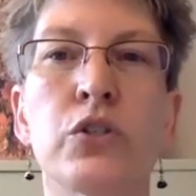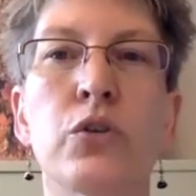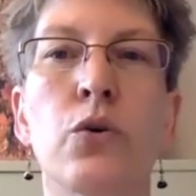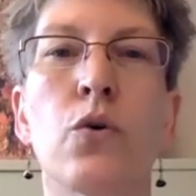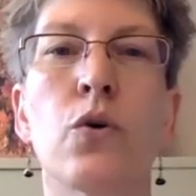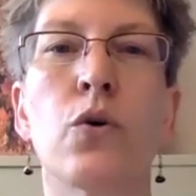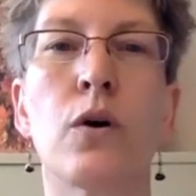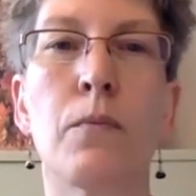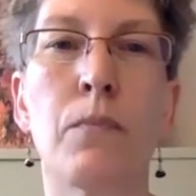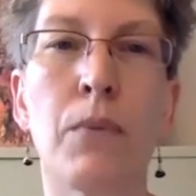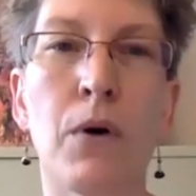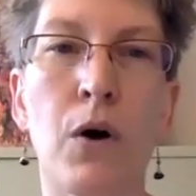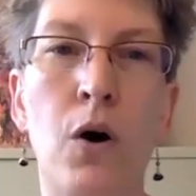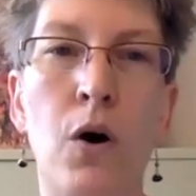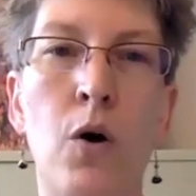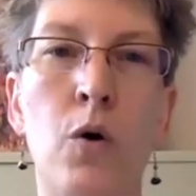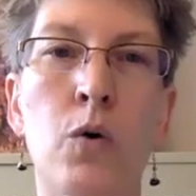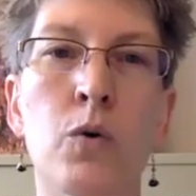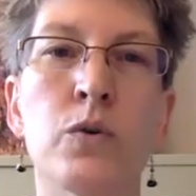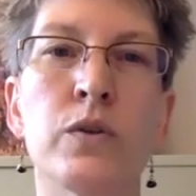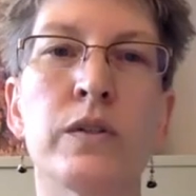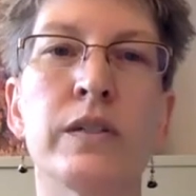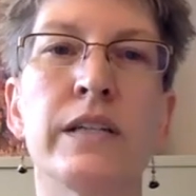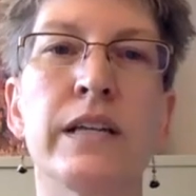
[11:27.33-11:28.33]
or
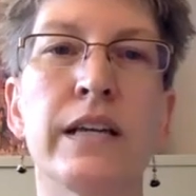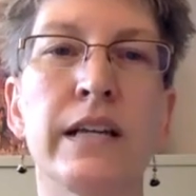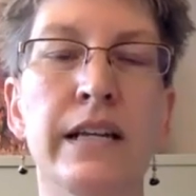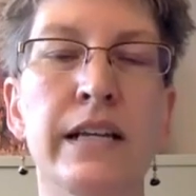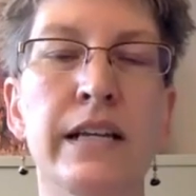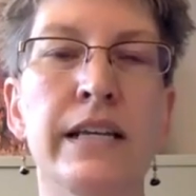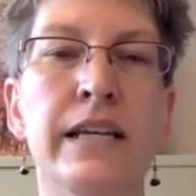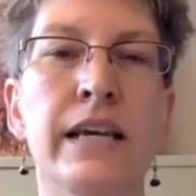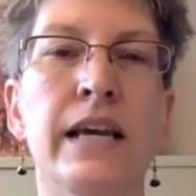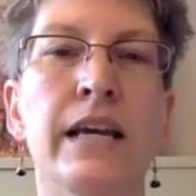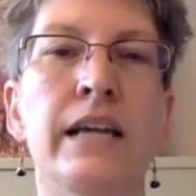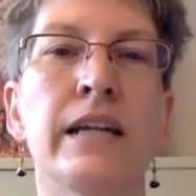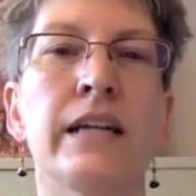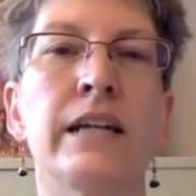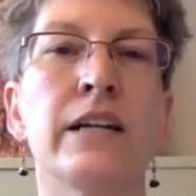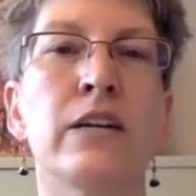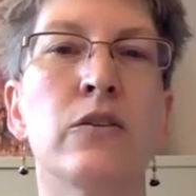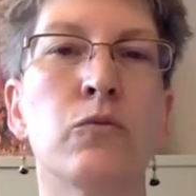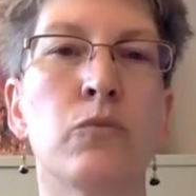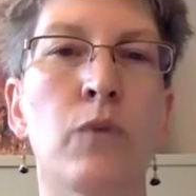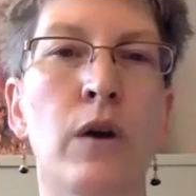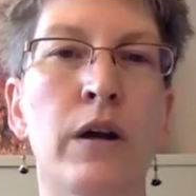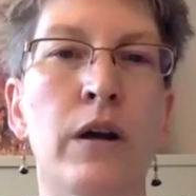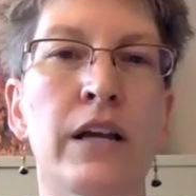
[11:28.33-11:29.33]
opposed any candidate
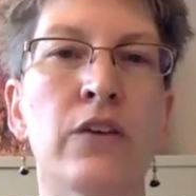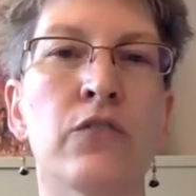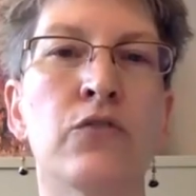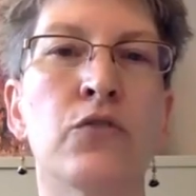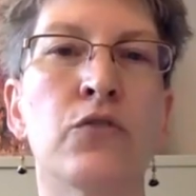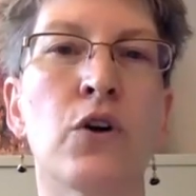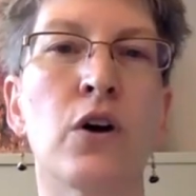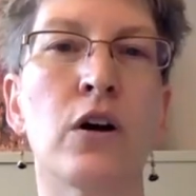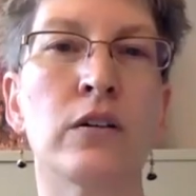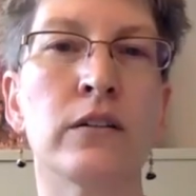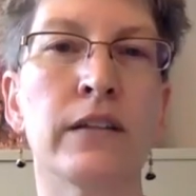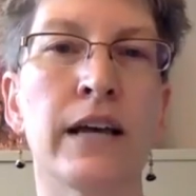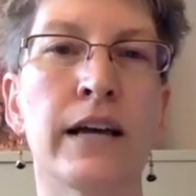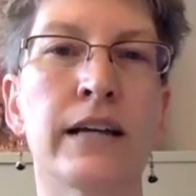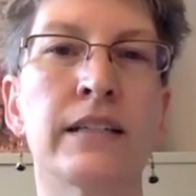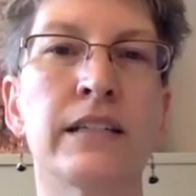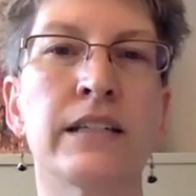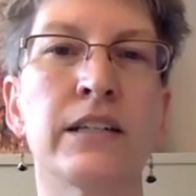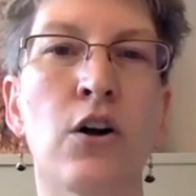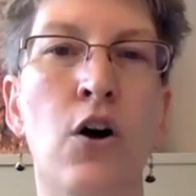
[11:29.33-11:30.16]
running for elected